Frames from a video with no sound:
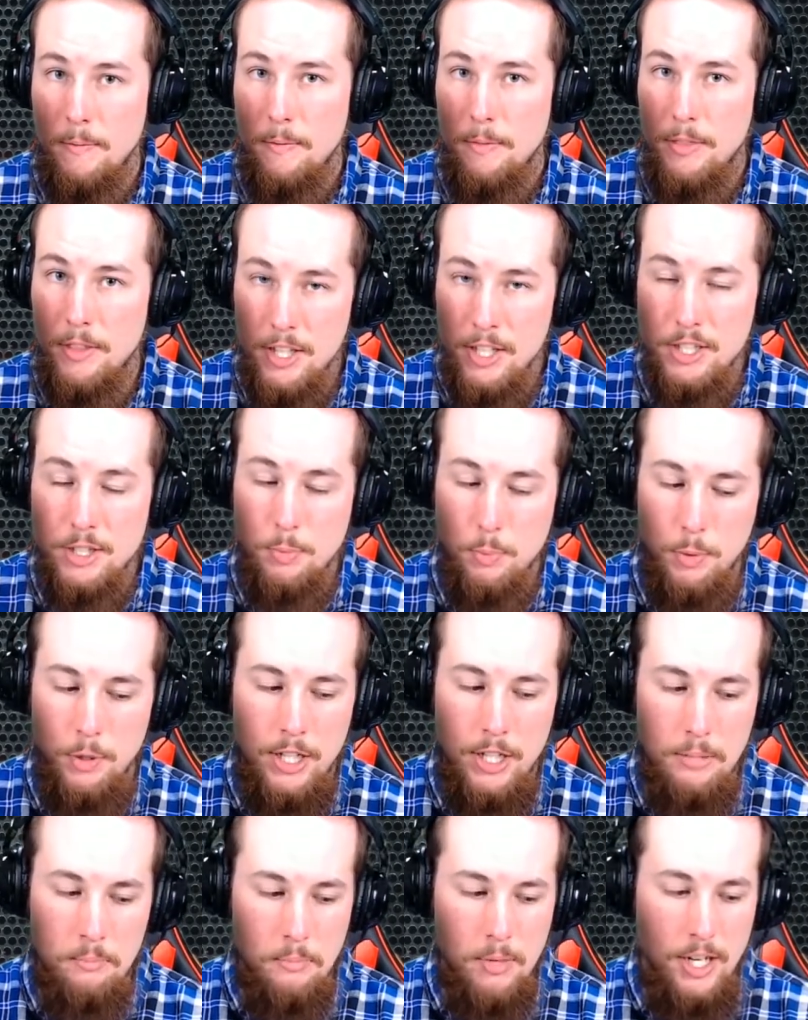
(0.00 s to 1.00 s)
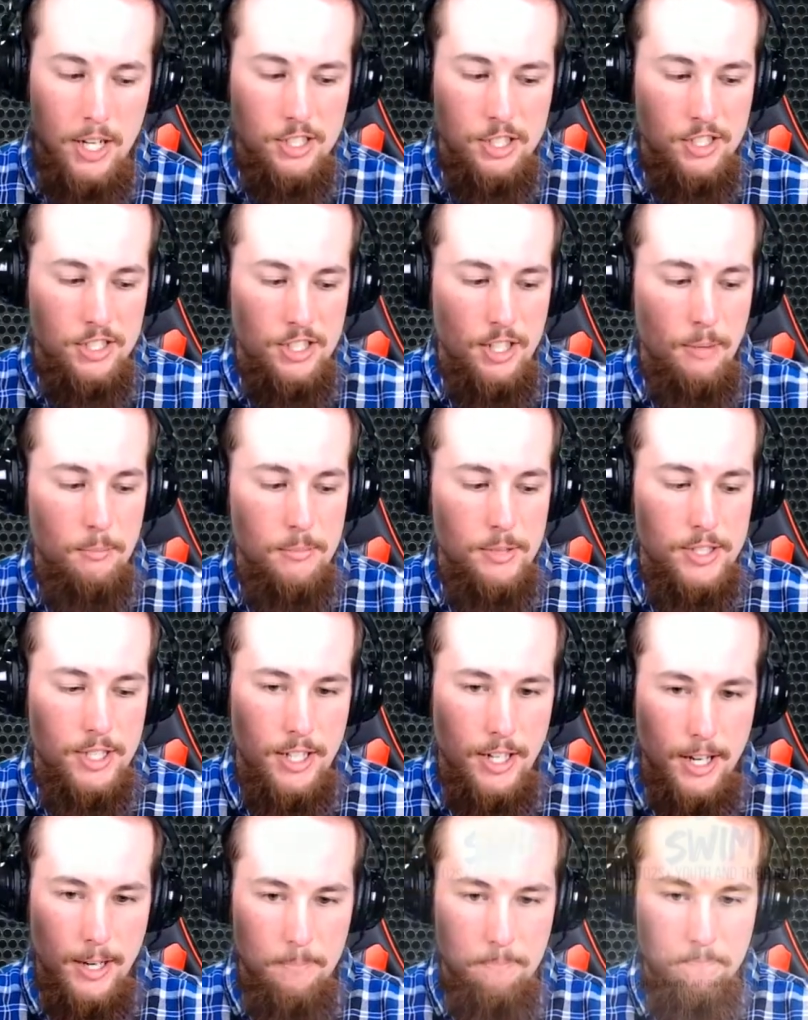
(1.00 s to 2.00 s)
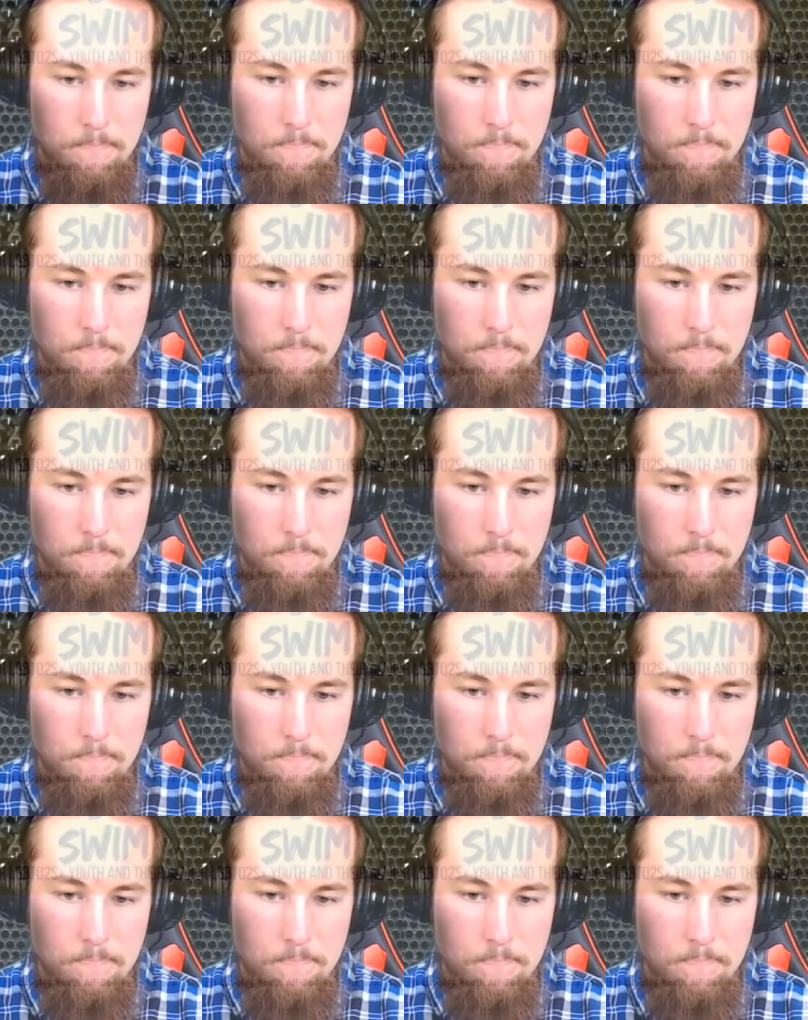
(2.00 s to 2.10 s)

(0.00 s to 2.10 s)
this pretty much sums it up.